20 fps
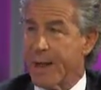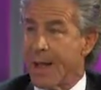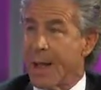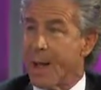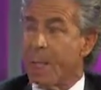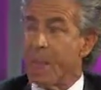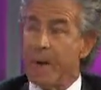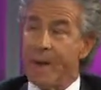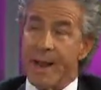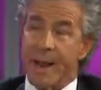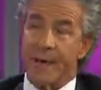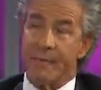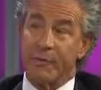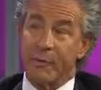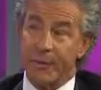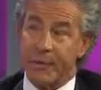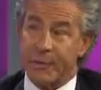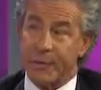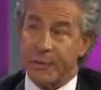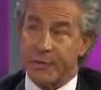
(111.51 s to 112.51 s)
And we have
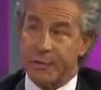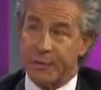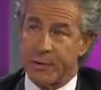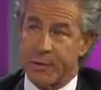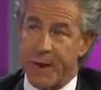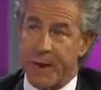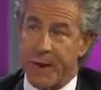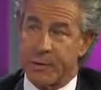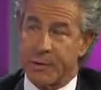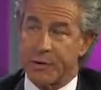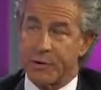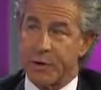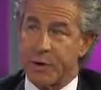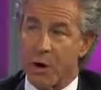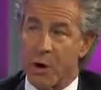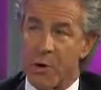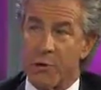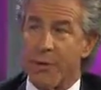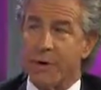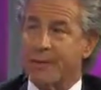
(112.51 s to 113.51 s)
literature now to
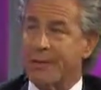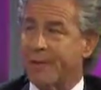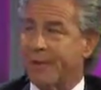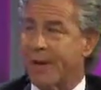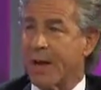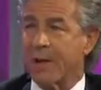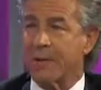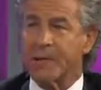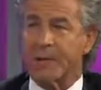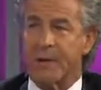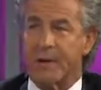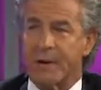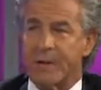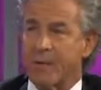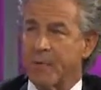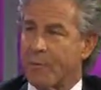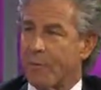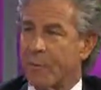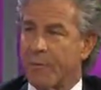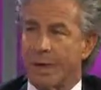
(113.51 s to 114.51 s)
show these cells can
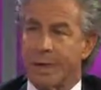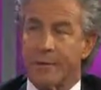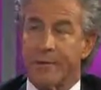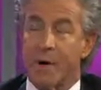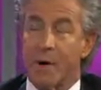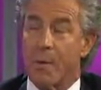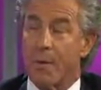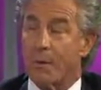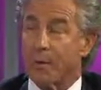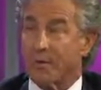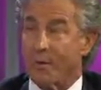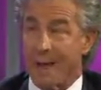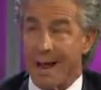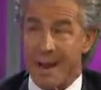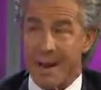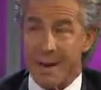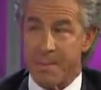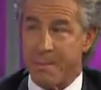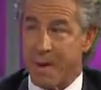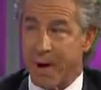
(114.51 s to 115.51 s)
convert into almost
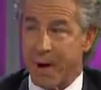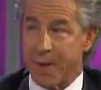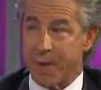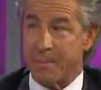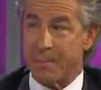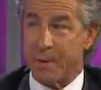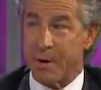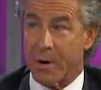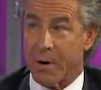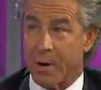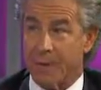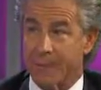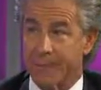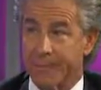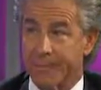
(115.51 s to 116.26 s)
any body part.